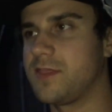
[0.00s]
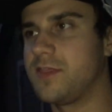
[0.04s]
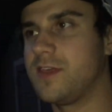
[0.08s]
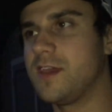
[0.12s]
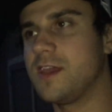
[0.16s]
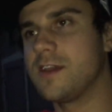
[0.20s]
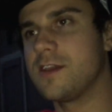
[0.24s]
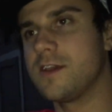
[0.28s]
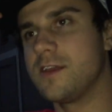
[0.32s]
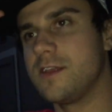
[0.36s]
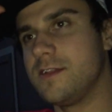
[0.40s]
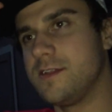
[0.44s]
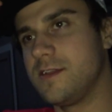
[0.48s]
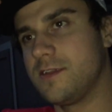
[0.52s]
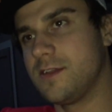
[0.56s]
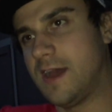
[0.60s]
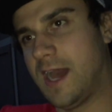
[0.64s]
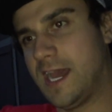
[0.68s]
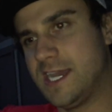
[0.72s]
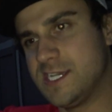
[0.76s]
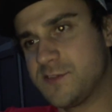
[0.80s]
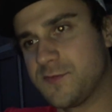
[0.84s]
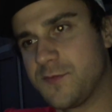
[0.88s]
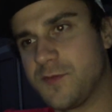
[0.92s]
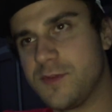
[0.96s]
I think
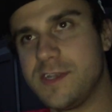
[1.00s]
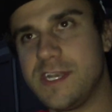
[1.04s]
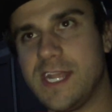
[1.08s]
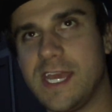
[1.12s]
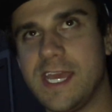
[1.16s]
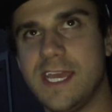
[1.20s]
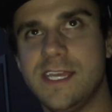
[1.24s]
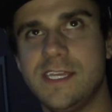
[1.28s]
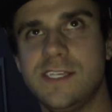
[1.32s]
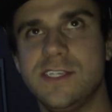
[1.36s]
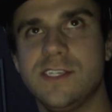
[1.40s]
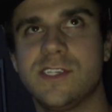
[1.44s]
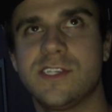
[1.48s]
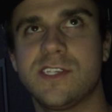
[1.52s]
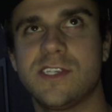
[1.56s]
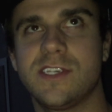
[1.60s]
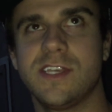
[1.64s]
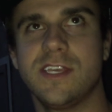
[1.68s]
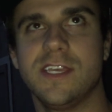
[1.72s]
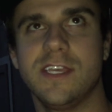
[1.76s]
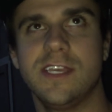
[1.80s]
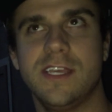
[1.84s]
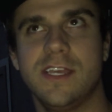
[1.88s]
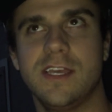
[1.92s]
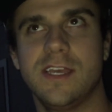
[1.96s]
ice for days
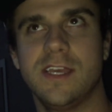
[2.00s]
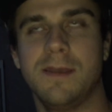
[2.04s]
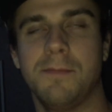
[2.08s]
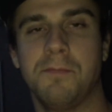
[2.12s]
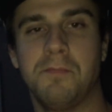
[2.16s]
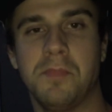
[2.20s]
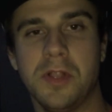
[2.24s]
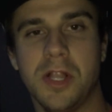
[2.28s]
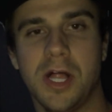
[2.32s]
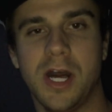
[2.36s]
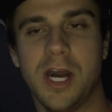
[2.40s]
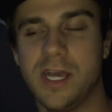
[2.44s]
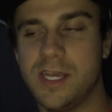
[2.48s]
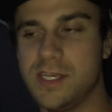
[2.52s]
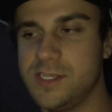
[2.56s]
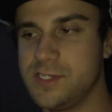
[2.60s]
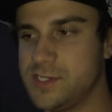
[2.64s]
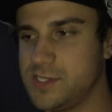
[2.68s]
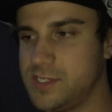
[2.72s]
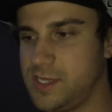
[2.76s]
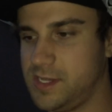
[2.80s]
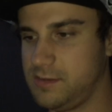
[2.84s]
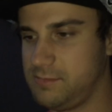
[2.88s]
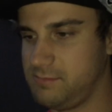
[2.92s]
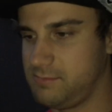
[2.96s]

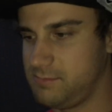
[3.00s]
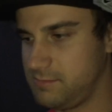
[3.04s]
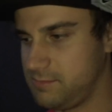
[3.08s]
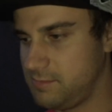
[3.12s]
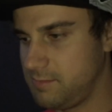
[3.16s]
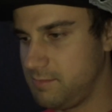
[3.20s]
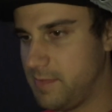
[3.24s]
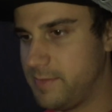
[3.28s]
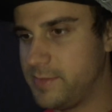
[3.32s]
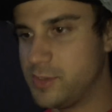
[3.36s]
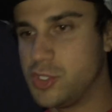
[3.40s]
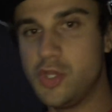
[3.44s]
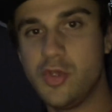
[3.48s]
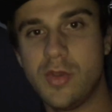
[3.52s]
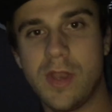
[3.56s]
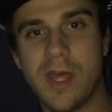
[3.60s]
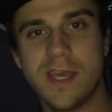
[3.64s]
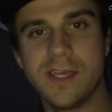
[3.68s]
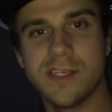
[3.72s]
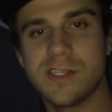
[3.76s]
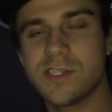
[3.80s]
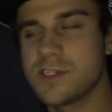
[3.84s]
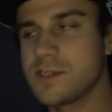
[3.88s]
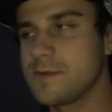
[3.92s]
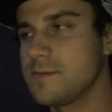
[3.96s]
implies that maybe 2
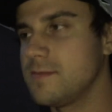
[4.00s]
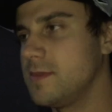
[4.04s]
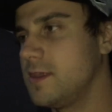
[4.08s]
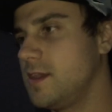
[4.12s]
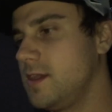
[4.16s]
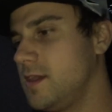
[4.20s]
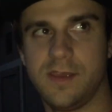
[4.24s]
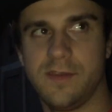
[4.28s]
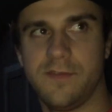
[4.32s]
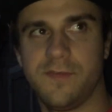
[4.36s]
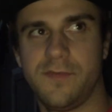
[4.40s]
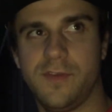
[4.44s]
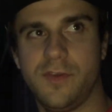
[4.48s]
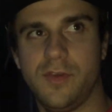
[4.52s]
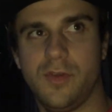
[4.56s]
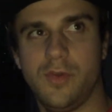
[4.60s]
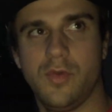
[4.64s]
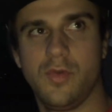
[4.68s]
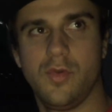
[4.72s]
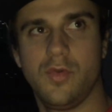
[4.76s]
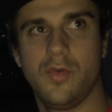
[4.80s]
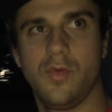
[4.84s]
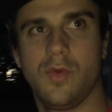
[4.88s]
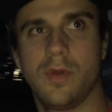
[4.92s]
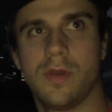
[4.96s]
days. If
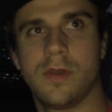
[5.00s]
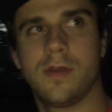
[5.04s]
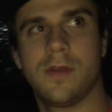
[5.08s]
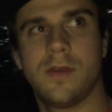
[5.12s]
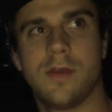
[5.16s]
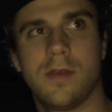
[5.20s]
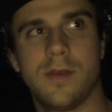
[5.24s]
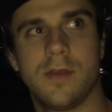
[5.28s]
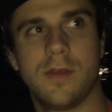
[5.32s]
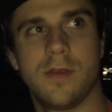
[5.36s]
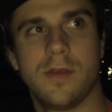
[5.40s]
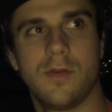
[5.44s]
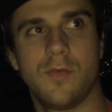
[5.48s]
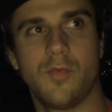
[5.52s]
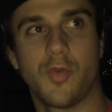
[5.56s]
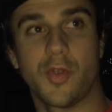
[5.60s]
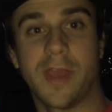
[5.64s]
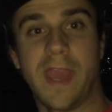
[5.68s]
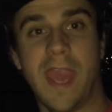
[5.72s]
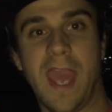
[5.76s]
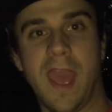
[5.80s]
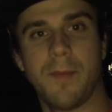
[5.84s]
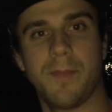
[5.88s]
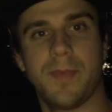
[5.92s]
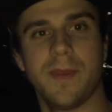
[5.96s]
you were
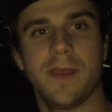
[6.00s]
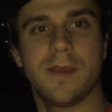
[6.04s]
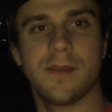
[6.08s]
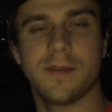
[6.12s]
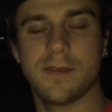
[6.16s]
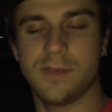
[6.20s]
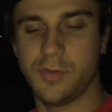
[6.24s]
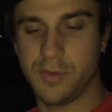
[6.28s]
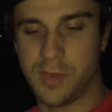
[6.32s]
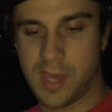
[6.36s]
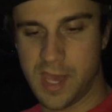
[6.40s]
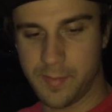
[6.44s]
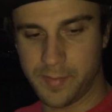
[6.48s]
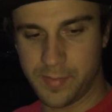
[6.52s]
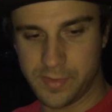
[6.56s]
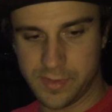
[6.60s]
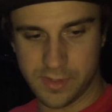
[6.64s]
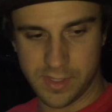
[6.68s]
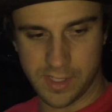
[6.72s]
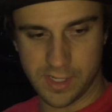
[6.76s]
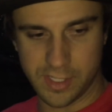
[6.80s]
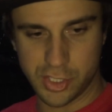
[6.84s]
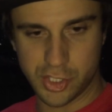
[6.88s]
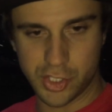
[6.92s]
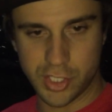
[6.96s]
camping and you kept
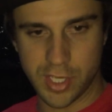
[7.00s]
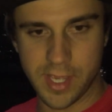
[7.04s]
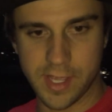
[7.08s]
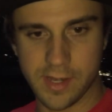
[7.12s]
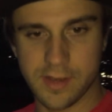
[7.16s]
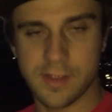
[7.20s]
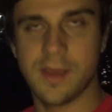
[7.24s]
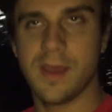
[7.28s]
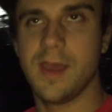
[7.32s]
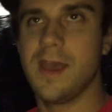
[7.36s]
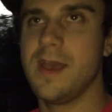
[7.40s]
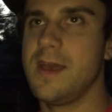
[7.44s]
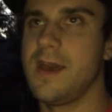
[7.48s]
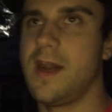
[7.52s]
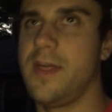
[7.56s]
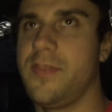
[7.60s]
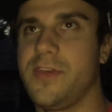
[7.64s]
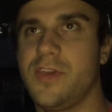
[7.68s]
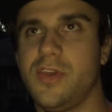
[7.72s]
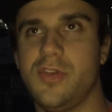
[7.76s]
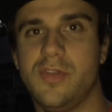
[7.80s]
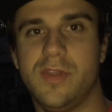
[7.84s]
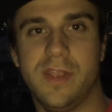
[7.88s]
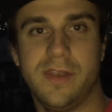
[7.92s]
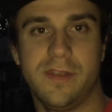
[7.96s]
in a shade, I
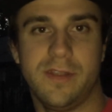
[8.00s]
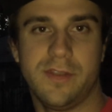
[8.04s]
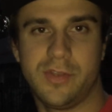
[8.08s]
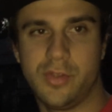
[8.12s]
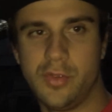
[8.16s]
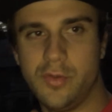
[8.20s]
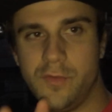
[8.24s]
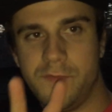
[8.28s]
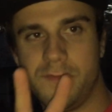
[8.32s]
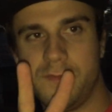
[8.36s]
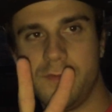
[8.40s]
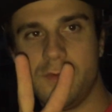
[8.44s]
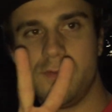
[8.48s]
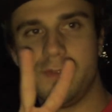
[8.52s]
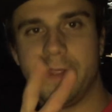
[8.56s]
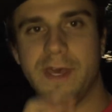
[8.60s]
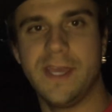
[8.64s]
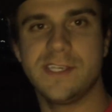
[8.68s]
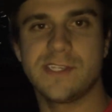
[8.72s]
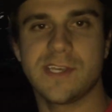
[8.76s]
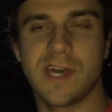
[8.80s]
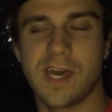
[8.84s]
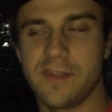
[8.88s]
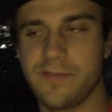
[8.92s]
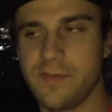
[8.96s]
think you'd get the 2 full
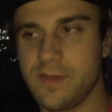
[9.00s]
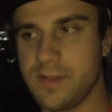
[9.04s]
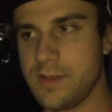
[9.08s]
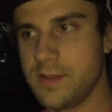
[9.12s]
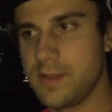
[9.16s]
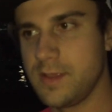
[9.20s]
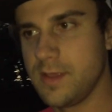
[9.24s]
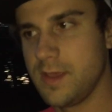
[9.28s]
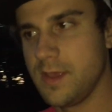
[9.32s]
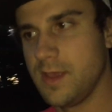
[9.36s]
days out of it.